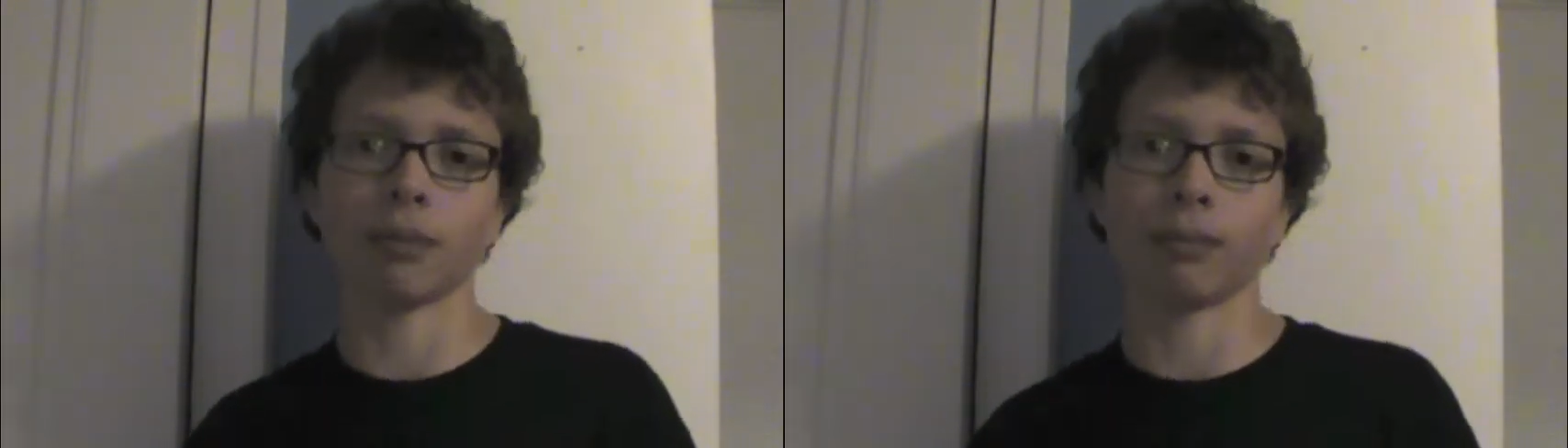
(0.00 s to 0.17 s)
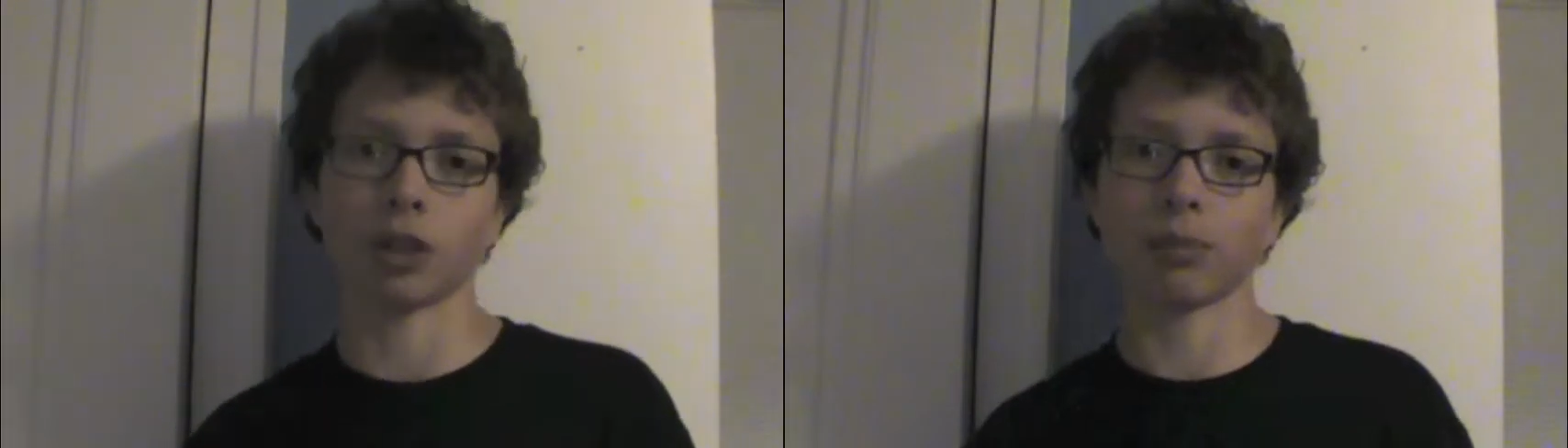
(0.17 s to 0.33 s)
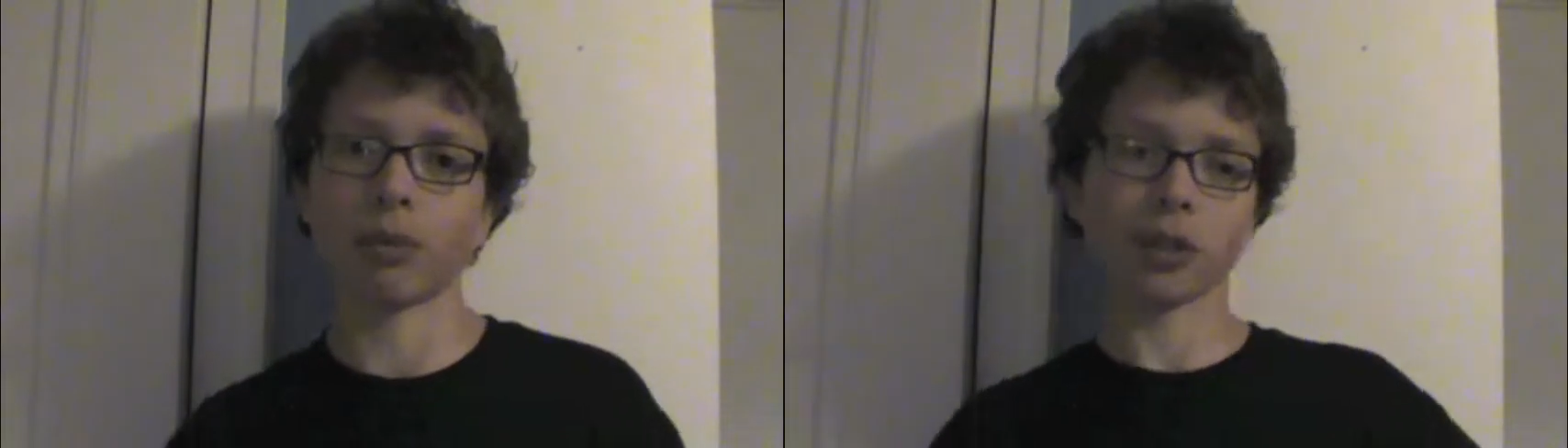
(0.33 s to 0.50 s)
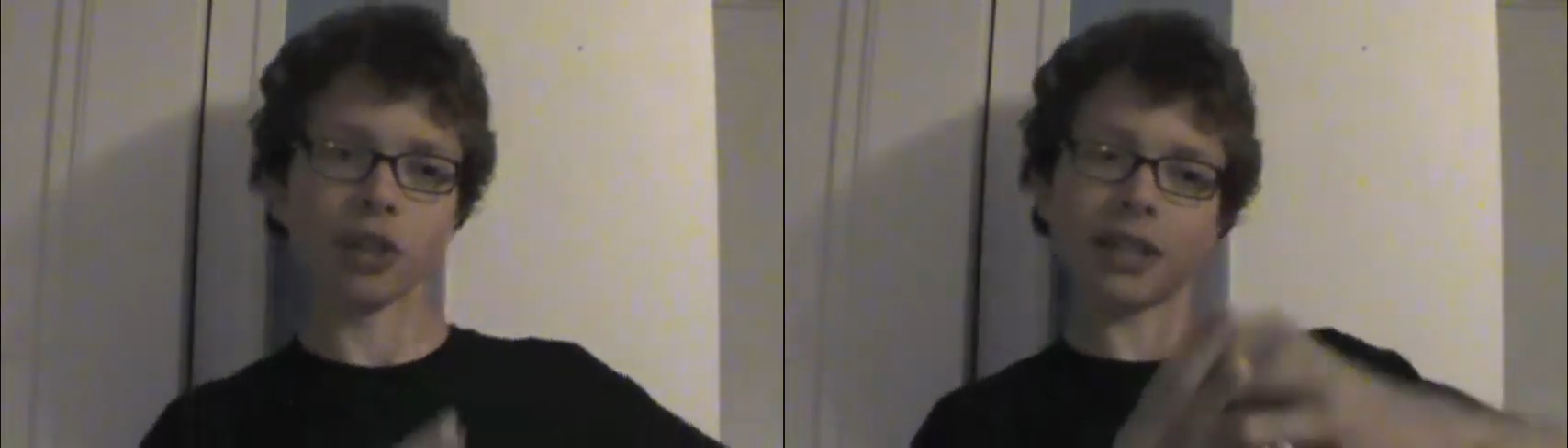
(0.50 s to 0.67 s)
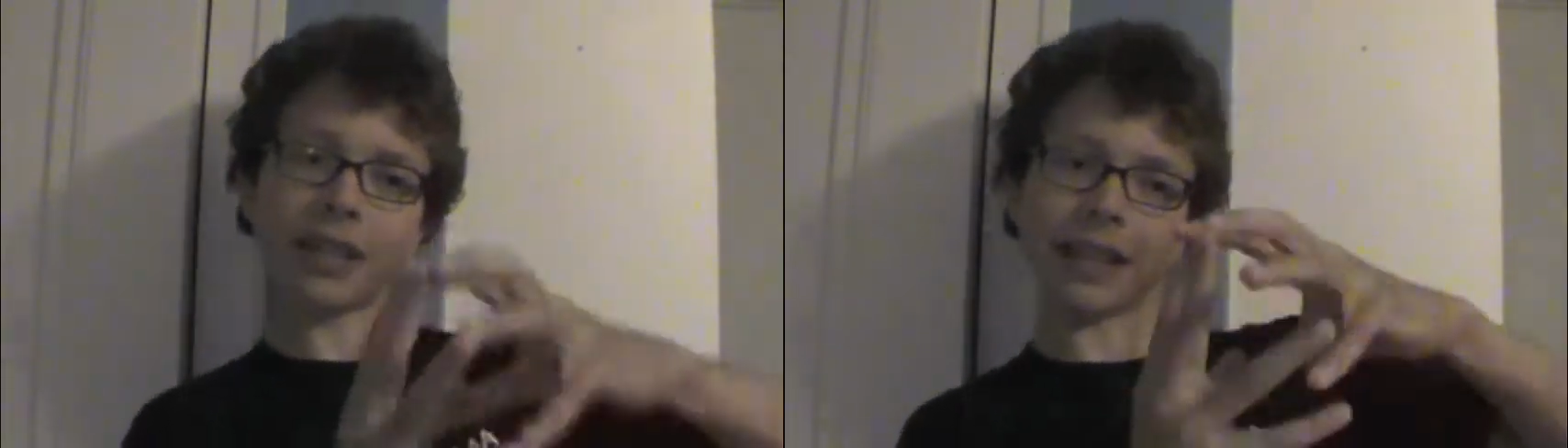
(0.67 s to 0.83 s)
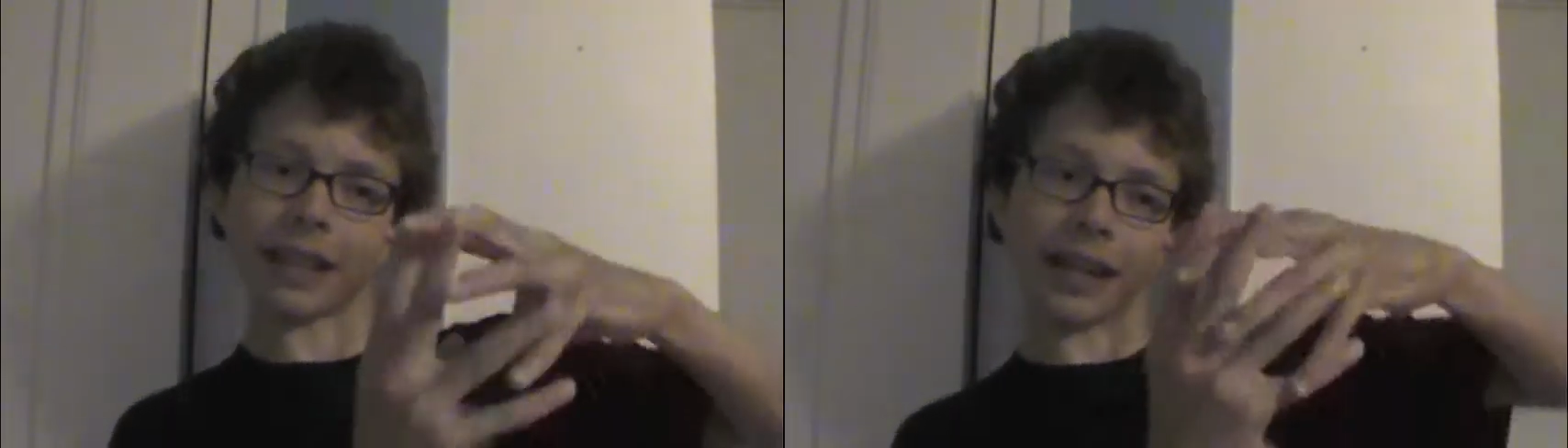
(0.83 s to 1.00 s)
But supposedly
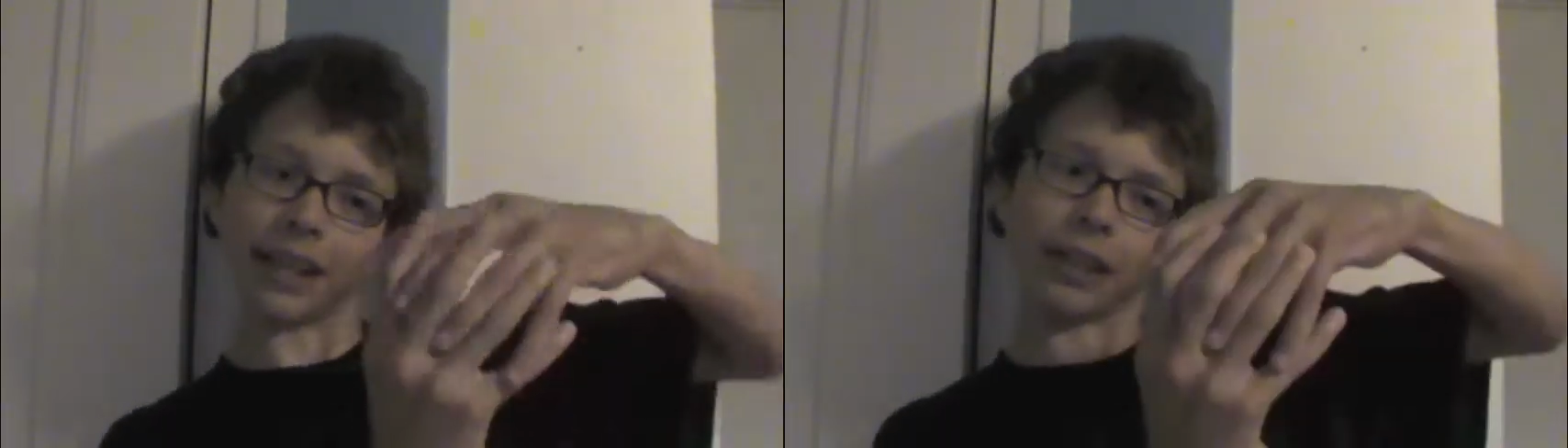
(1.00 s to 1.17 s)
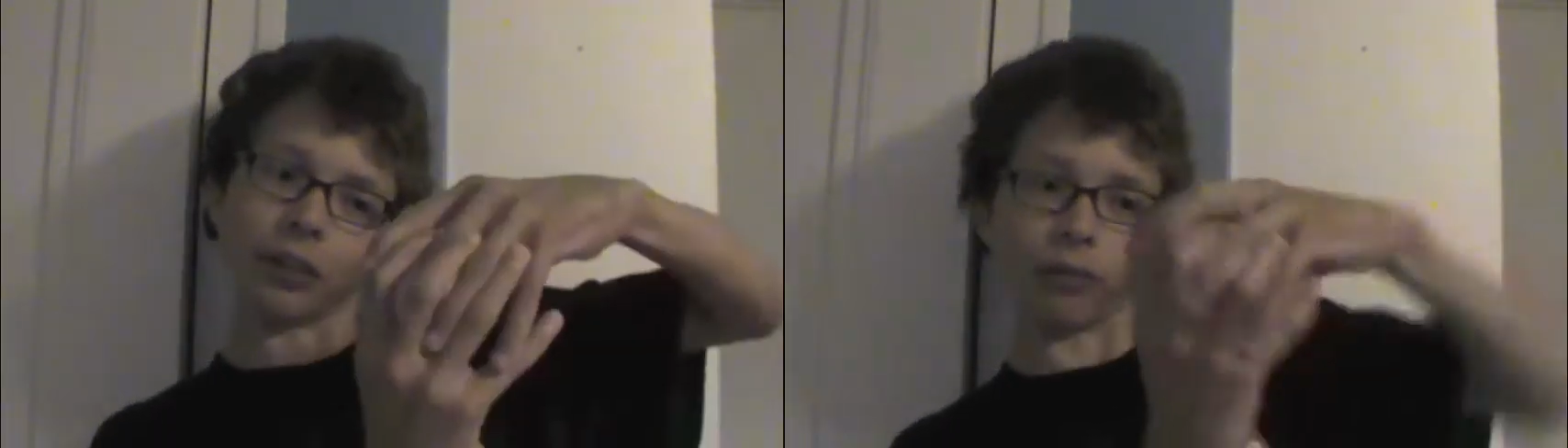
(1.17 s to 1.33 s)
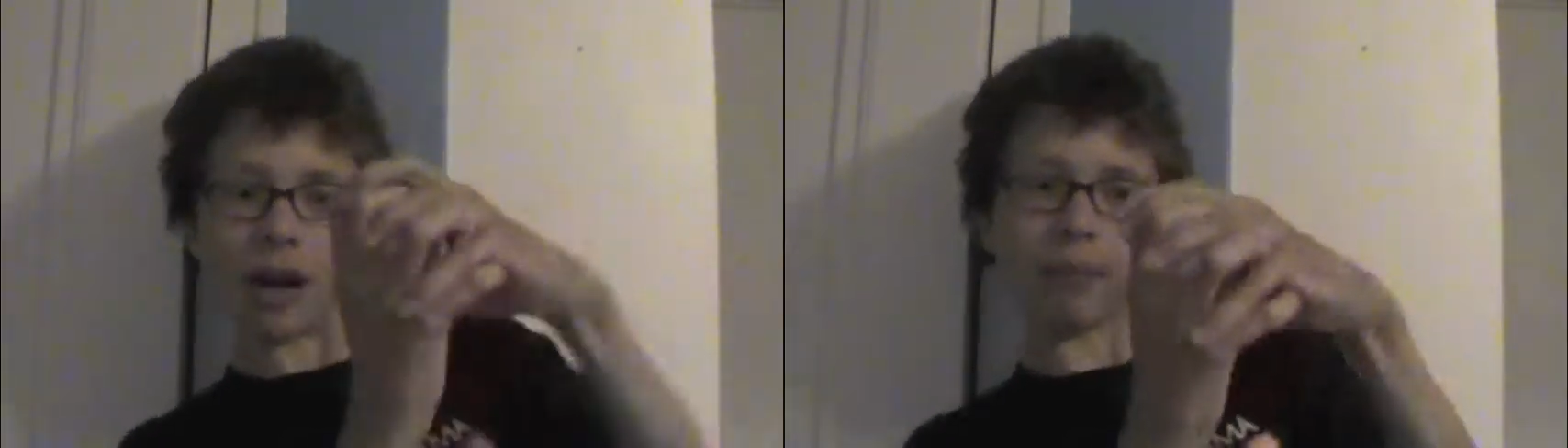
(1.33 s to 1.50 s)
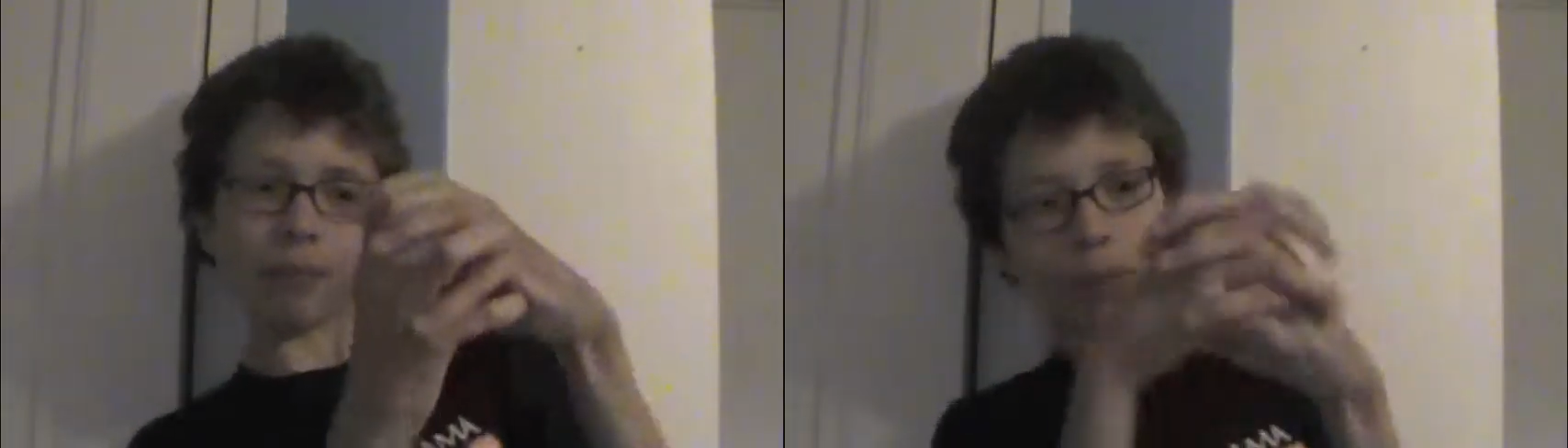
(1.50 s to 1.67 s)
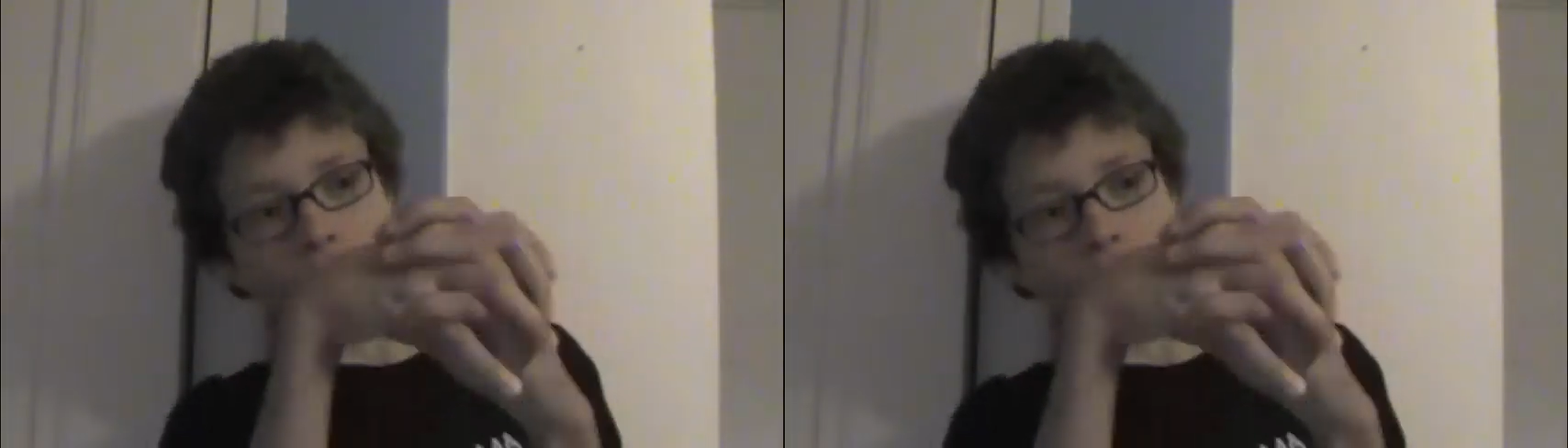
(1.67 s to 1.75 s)
they kind of wrap